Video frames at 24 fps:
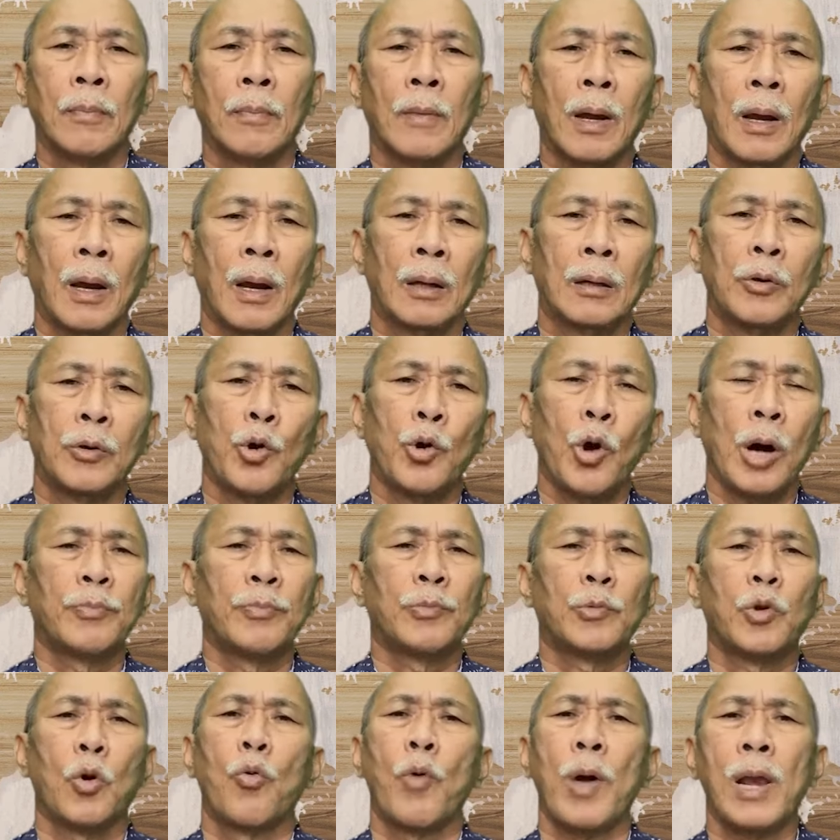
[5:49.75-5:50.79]
And you have
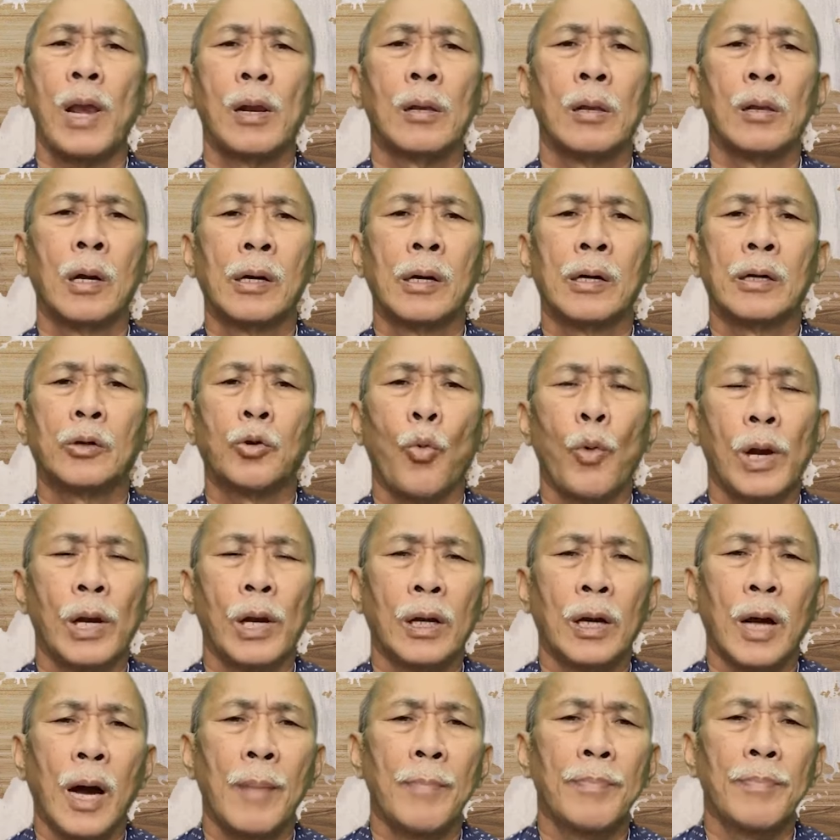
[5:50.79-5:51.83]
to learn to
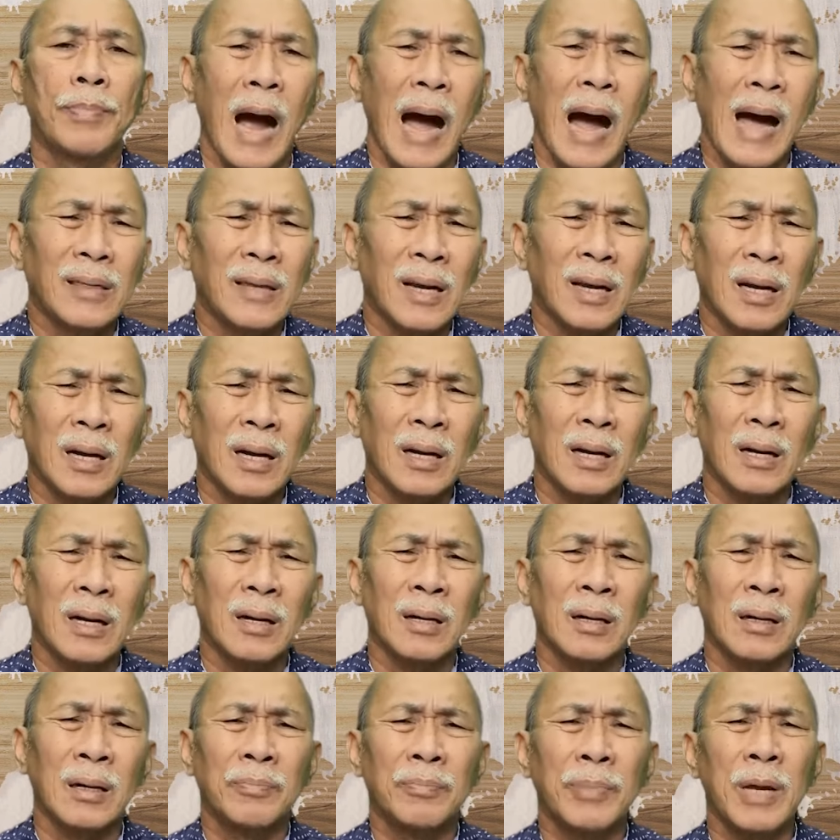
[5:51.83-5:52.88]
welcome the
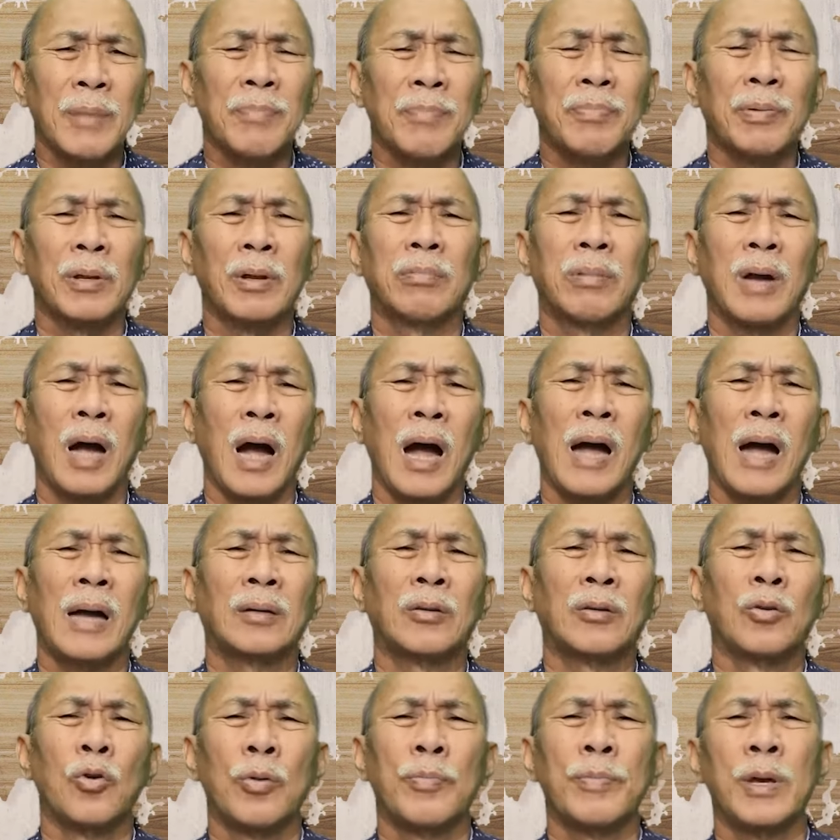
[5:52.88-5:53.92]
other people of God
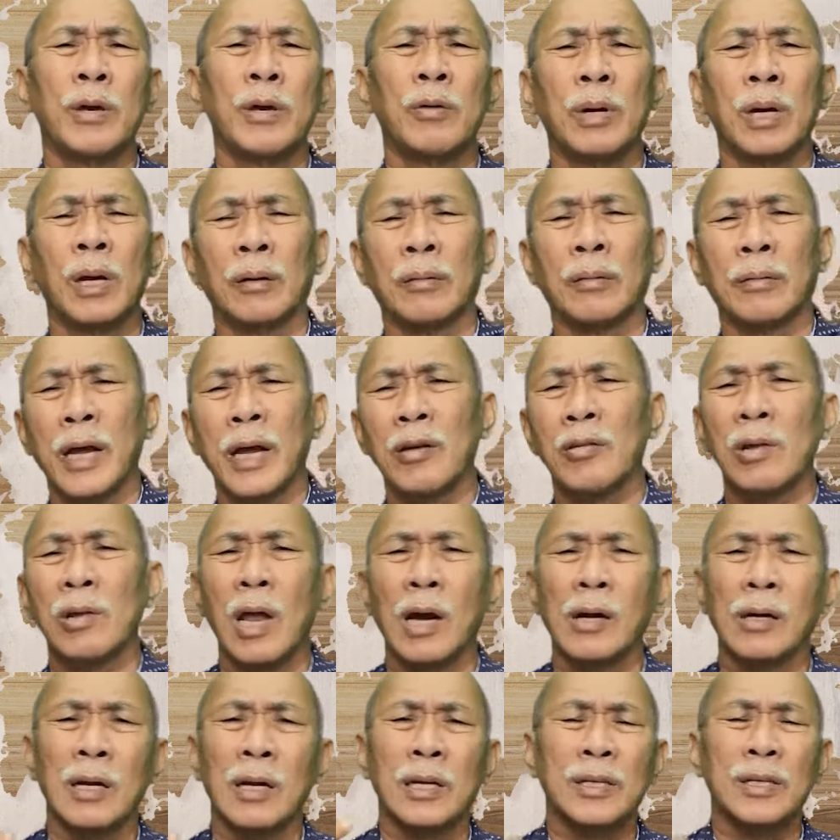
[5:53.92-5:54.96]
whom He will
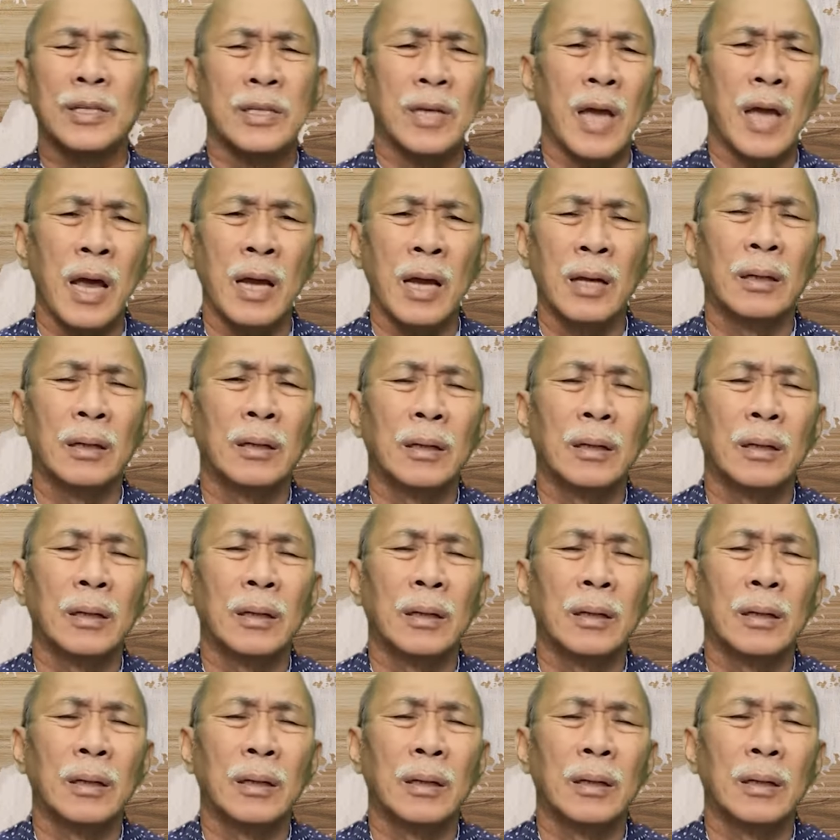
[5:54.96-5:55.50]
regularly send